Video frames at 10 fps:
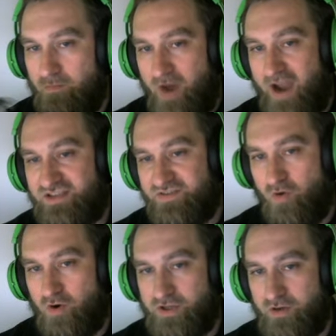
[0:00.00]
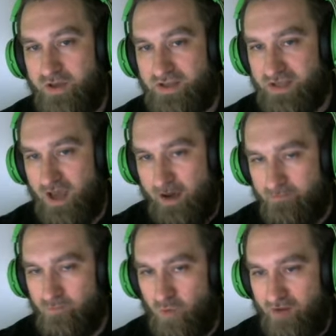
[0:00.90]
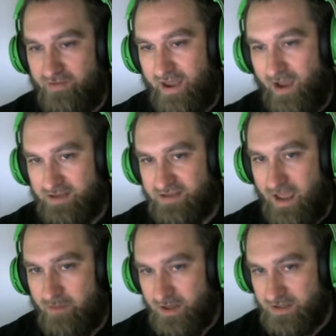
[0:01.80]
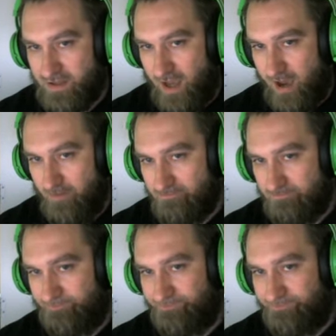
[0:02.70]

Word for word: minus four to his, um, whatever that guy's name is, um,